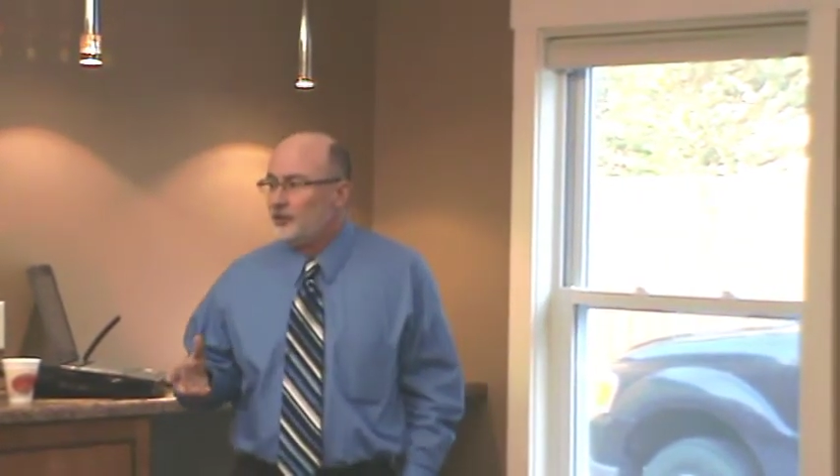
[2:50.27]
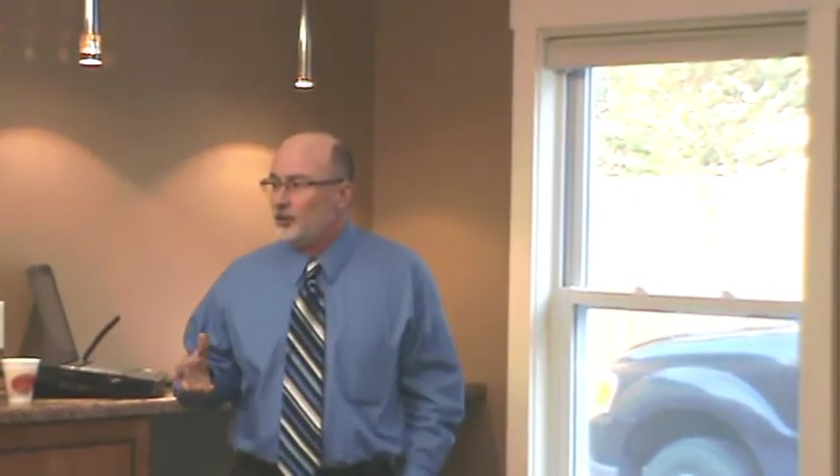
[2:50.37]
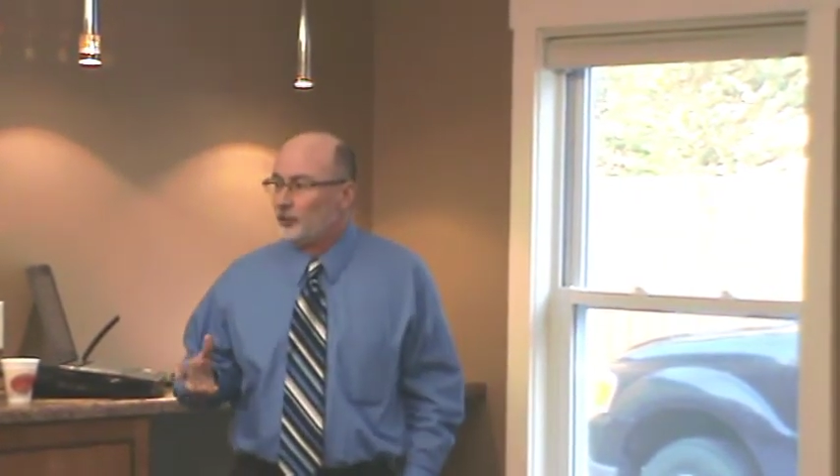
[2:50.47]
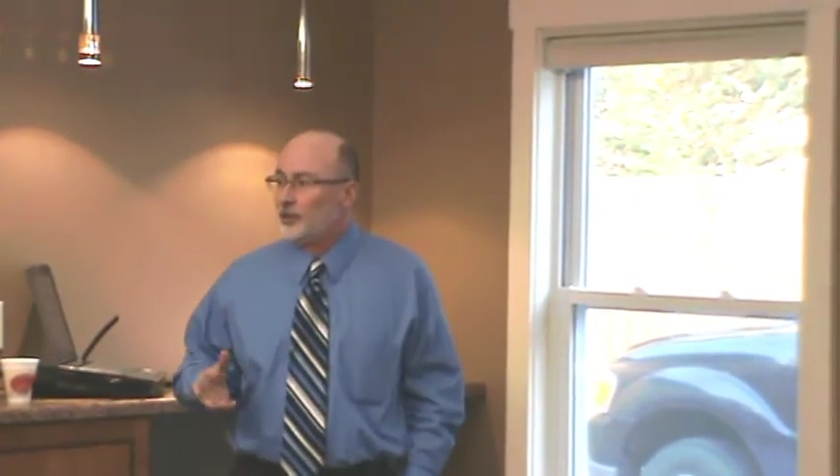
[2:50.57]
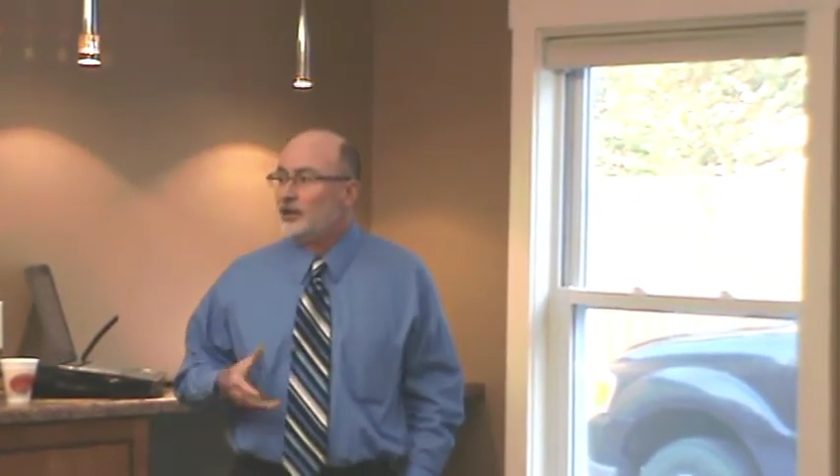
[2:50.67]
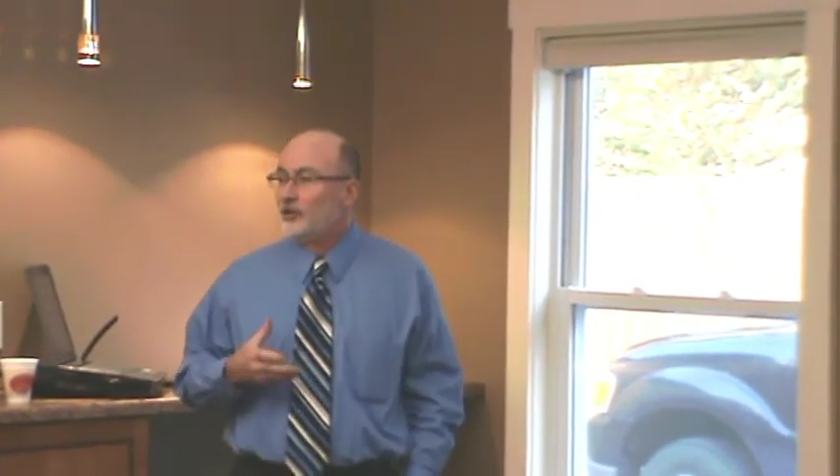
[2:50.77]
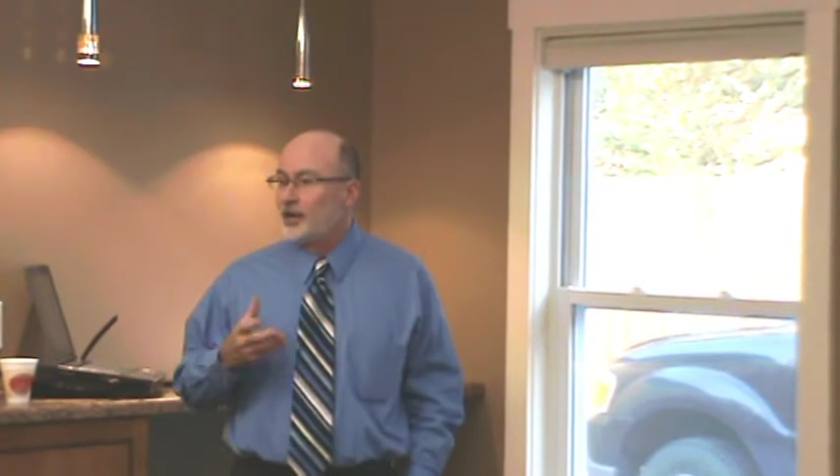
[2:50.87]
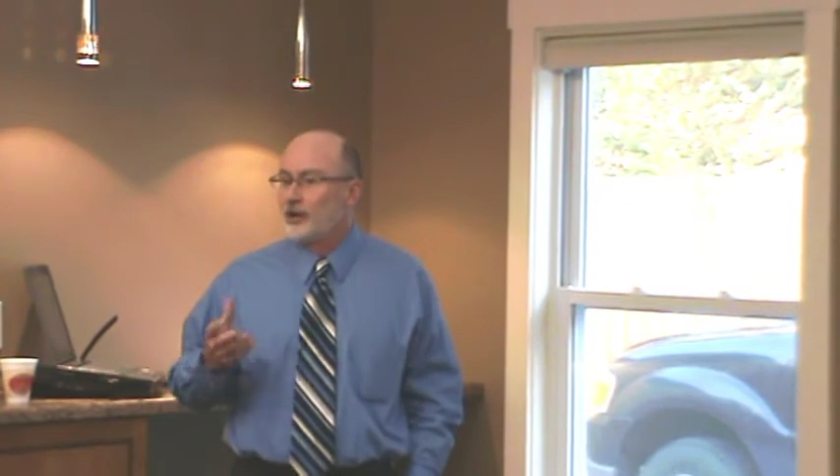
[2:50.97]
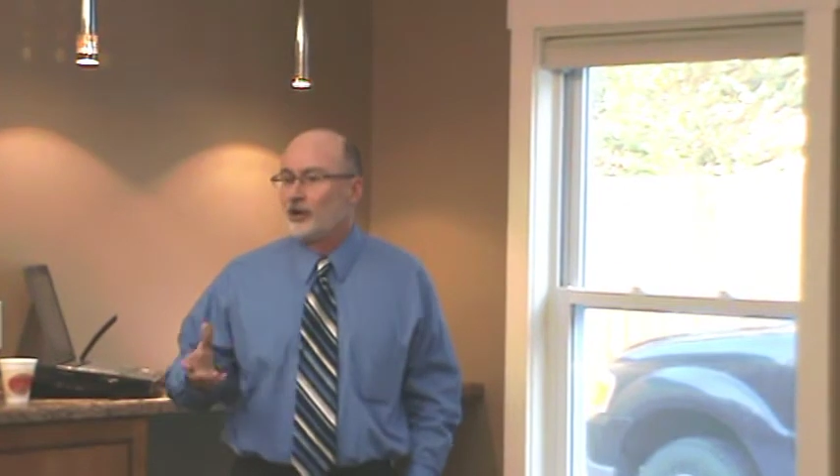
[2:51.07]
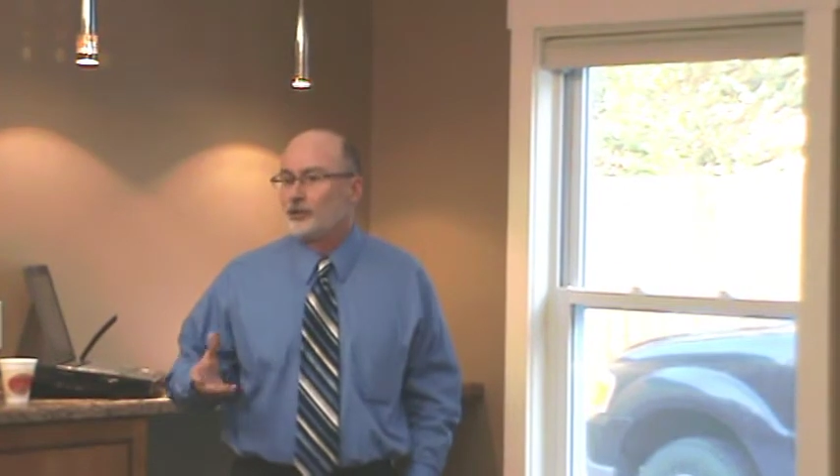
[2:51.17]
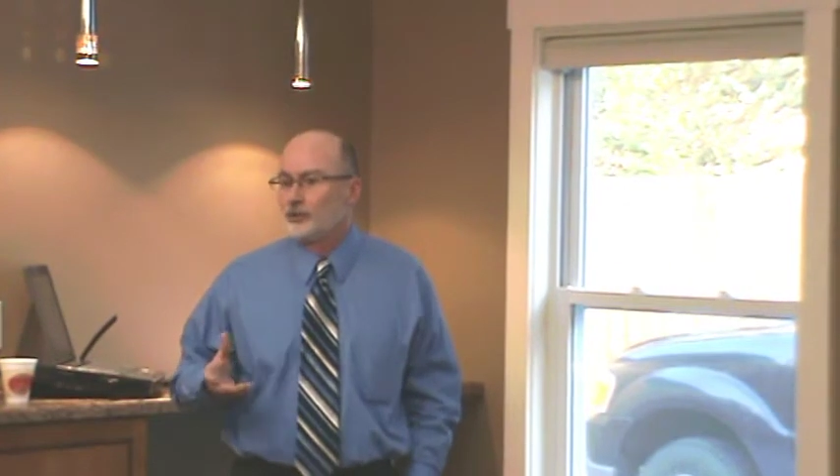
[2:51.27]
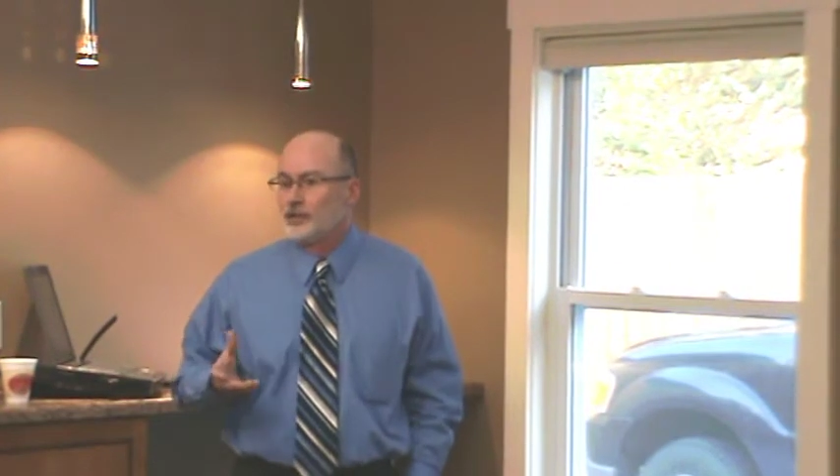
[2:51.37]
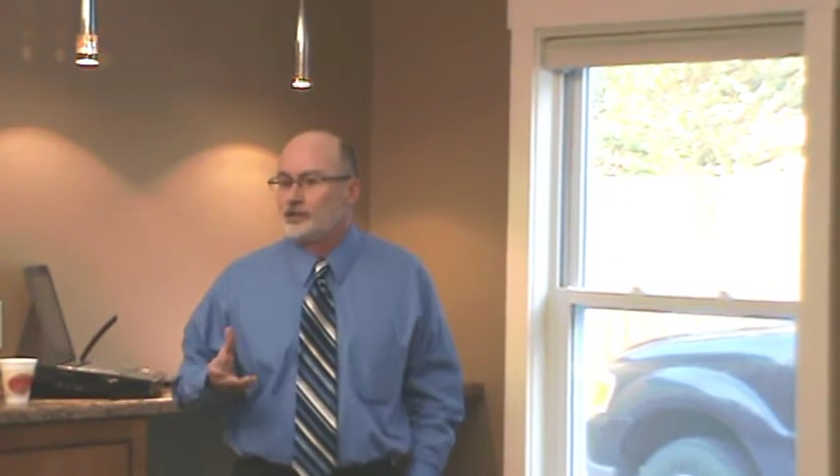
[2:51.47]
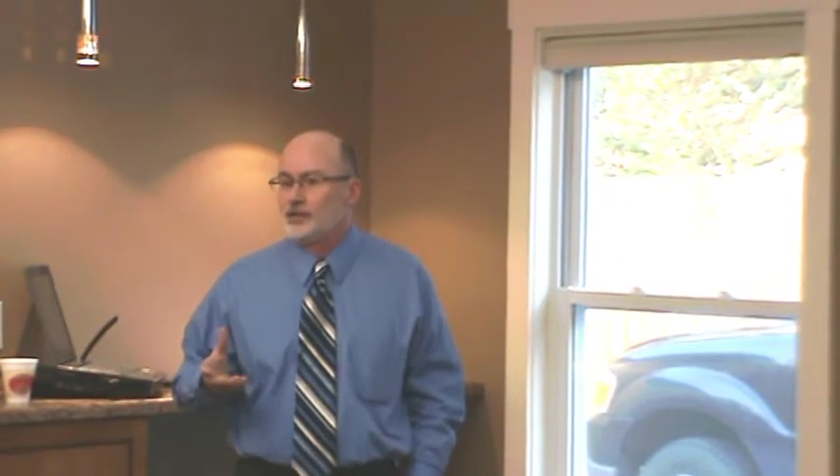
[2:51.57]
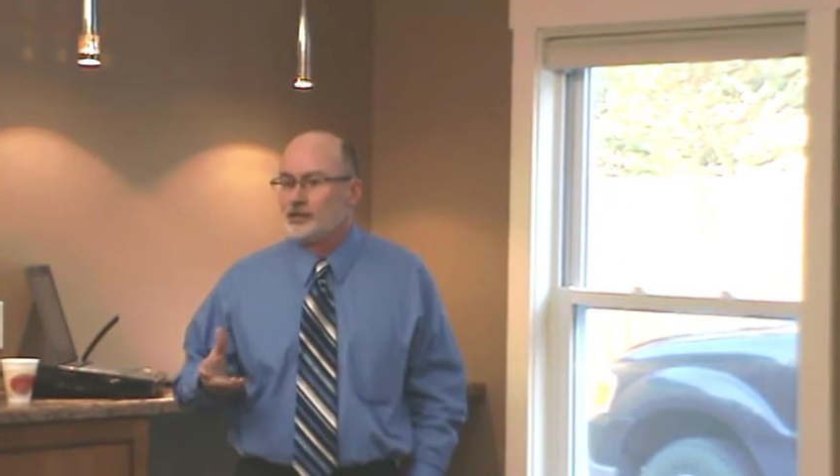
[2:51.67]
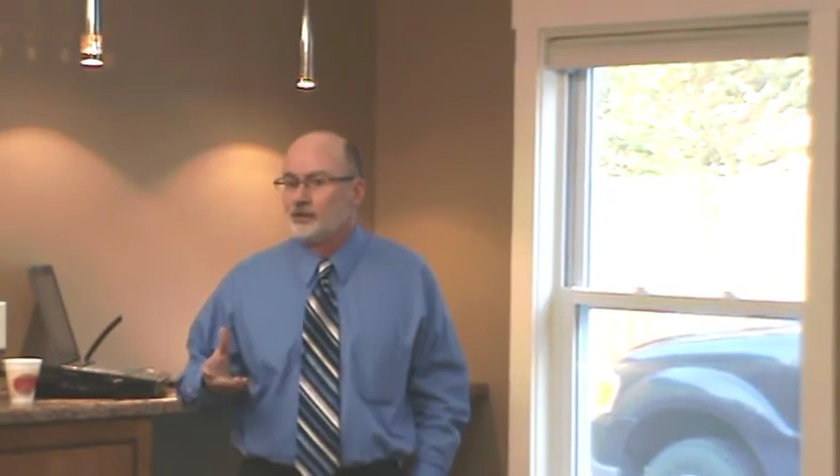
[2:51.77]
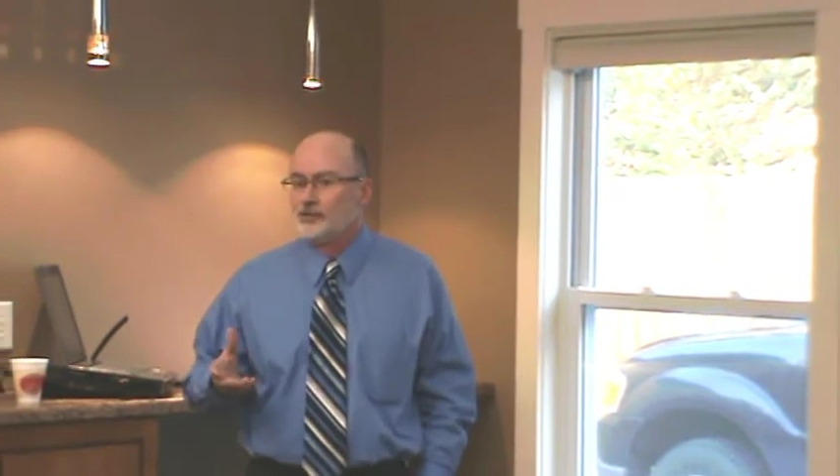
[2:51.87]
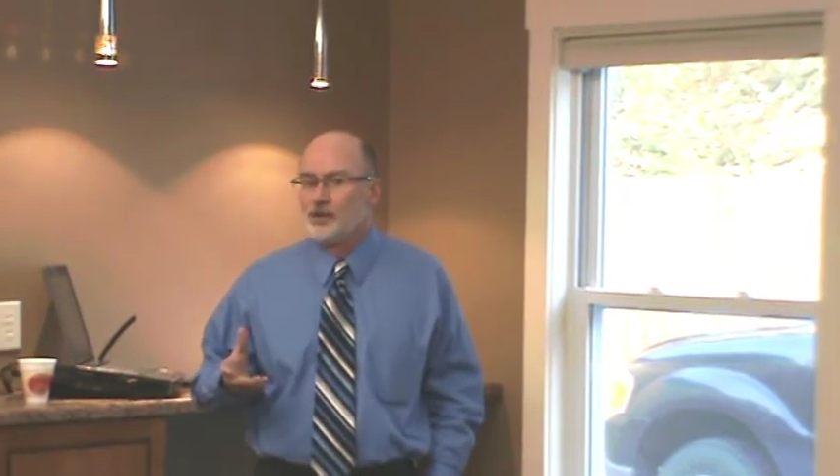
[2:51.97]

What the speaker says: the real characteristics of